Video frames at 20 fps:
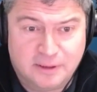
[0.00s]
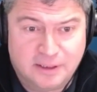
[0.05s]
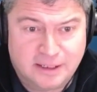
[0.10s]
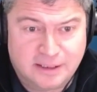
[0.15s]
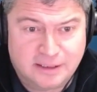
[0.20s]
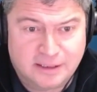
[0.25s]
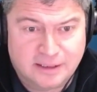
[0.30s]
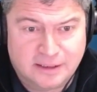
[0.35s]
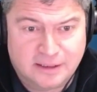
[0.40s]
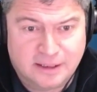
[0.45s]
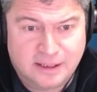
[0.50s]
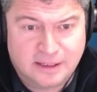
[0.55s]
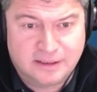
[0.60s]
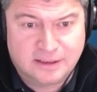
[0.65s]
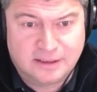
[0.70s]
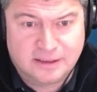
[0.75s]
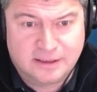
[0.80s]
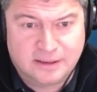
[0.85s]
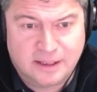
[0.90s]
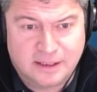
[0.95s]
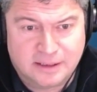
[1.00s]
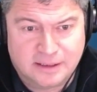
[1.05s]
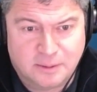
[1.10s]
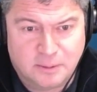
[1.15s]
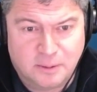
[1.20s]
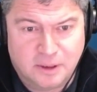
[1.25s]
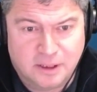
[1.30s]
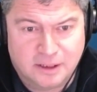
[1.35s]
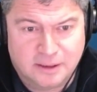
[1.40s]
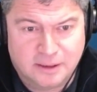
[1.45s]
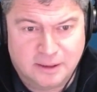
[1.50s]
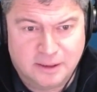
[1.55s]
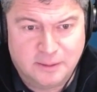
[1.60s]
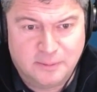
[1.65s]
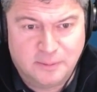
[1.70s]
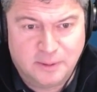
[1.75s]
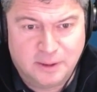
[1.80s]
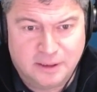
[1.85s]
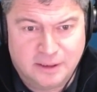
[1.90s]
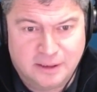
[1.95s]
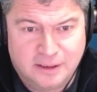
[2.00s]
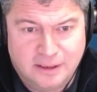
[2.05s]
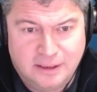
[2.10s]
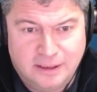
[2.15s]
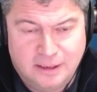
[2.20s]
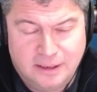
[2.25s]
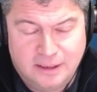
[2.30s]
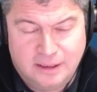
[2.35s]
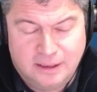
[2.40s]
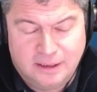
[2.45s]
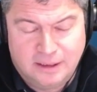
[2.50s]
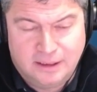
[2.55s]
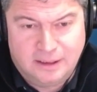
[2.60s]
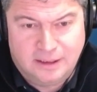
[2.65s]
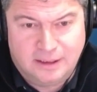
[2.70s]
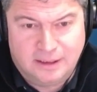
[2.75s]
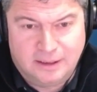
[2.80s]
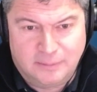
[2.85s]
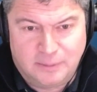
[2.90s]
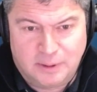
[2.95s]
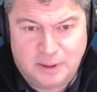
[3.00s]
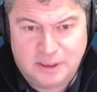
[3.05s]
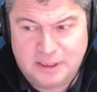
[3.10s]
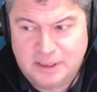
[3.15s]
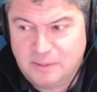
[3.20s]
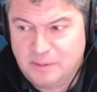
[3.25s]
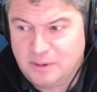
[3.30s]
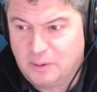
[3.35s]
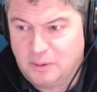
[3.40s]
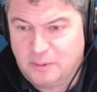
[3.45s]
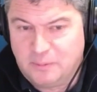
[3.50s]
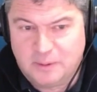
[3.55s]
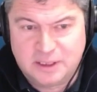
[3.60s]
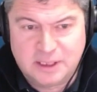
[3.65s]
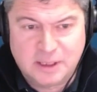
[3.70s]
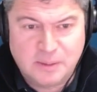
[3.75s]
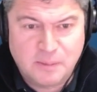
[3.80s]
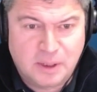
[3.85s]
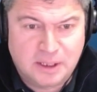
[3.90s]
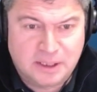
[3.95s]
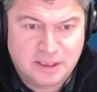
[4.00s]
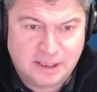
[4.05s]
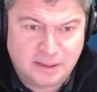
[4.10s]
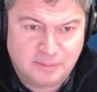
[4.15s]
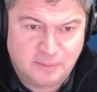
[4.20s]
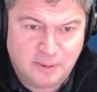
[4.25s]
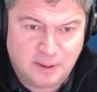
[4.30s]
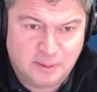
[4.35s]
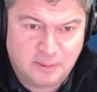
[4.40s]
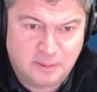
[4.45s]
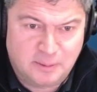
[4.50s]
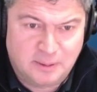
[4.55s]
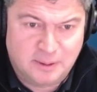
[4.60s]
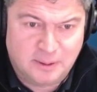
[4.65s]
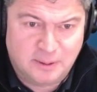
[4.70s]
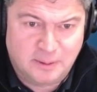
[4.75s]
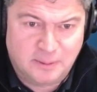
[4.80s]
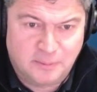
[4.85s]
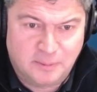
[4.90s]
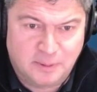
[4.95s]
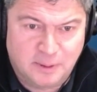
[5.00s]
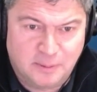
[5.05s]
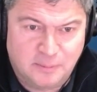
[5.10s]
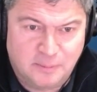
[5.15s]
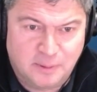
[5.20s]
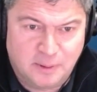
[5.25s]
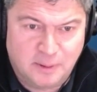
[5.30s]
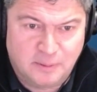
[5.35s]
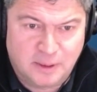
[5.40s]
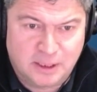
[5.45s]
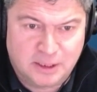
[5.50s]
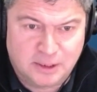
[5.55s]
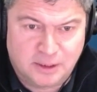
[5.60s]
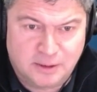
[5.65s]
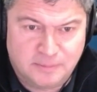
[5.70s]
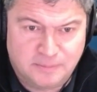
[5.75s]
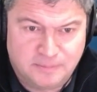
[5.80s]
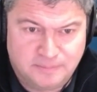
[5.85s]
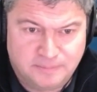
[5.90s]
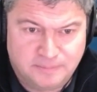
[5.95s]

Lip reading: That's quite a kind of a very sort of a simplistic view of agile.